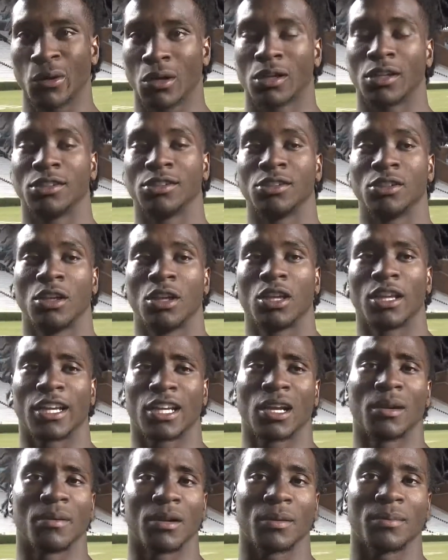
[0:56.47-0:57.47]
cause like
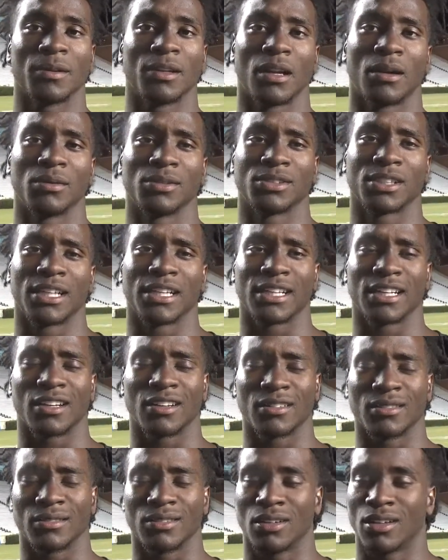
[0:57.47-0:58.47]
coming up here, I was like
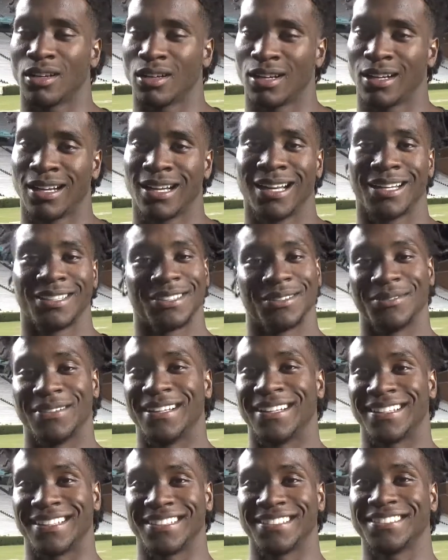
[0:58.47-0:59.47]
kind of
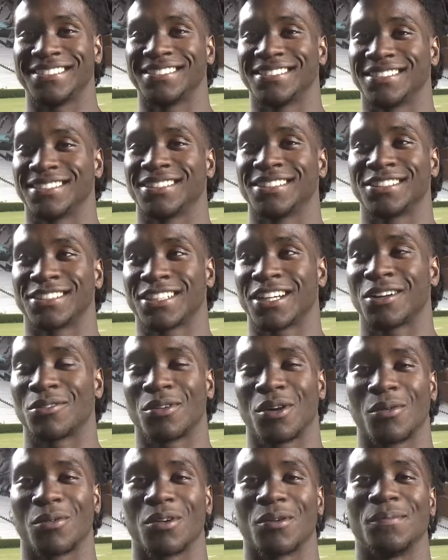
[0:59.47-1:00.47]
man, this is, this is kind of
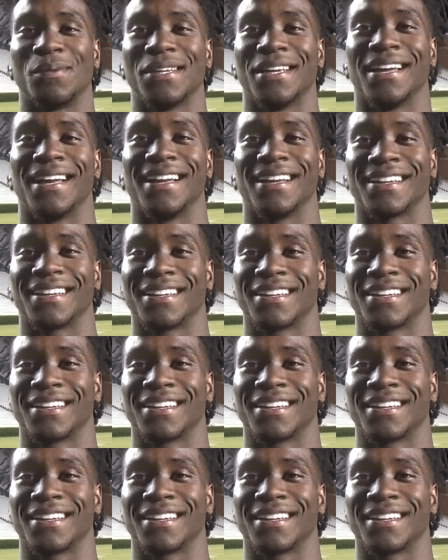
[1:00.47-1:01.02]
where I want to be at.